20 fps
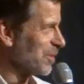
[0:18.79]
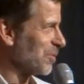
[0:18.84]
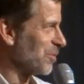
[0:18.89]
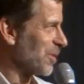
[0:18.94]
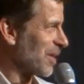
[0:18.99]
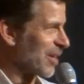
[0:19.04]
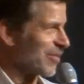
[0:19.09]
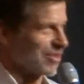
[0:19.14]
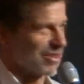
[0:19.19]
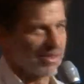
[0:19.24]
do
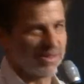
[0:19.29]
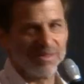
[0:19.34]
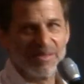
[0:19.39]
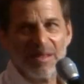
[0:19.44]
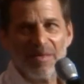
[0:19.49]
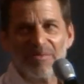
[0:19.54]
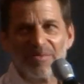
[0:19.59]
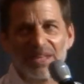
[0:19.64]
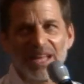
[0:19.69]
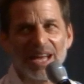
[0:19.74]
whatever
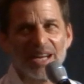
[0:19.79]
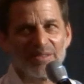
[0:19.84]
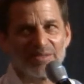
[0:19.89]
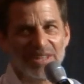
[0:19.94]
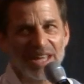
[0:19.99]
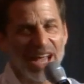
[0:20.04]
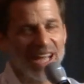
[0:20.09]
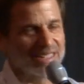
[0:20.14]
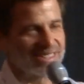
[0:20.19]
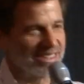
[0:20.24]
kind of
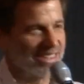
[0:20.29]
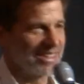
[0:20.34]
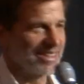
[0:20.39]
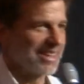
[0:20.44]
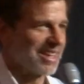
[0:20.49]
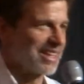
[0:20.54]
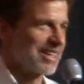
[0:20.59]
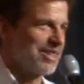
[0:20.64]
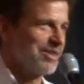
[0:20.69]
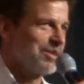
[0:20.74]
casting
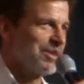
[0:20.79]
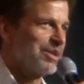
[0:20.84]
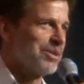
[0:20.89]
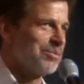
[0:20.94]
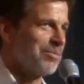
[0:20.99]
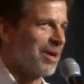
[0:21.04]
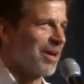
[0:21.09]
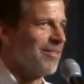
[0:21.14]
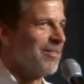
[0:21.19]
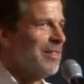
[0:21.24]
thing you do,
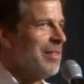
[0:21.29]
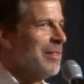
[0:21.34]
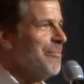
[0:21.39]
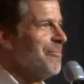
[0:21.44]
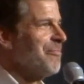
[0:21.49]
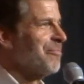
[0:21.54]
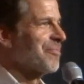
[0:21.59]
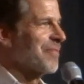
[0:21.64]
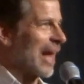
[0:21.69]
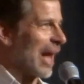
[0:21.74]
but
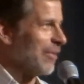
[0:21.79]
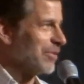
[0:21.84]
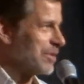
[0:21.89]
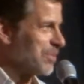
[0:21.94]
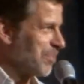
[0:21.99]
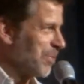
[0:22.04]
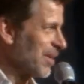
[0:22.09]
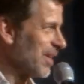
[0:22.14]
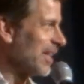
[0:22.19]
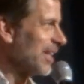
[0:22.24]
I was
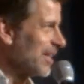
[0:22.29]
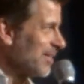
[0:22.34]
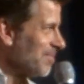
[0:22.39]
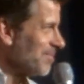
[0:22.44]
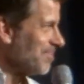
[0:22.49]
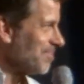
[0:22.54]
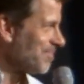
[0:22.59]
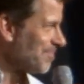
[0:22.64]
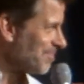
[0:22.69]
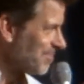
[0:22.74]
pretty,
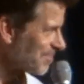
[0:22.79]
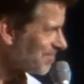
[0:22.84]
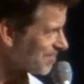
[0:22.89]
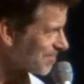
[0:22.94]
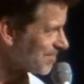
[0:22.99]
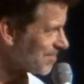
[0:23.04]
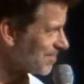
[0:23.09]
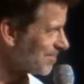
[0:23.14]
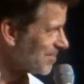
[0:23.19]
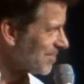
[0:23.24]

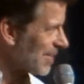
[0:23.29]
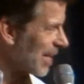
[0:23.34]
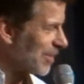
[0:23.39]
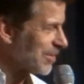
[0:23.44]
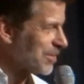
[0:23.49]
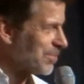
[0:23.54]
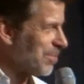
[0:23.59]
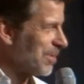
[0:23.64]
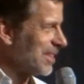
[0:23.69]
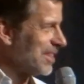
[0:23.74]
I
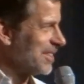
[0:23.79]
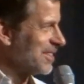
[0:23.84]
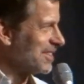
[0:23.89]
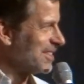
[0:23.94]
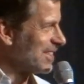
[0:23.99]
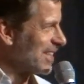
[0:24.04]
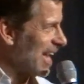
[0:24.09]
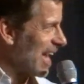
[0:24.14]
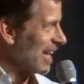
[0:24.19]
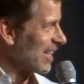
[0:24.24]
was pretty
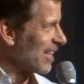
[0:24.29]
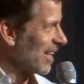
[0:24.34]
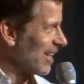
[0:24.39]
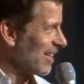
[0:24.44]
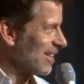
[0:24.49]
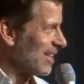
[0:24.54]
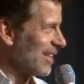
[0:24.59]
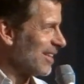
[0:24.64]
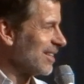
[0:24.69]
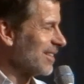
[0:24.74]
set
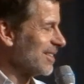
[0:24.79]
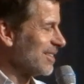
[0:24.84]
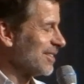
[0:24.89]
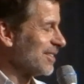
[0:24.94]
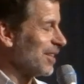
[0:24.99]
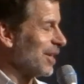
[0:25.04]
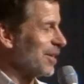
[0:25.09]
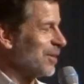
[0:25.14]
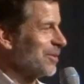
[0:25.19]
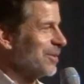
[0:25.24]
on it,
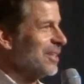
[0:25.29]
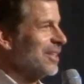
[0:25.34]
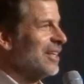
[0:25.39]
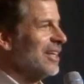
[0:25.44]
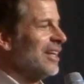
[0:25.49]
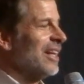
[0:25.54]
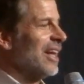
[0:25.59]
so,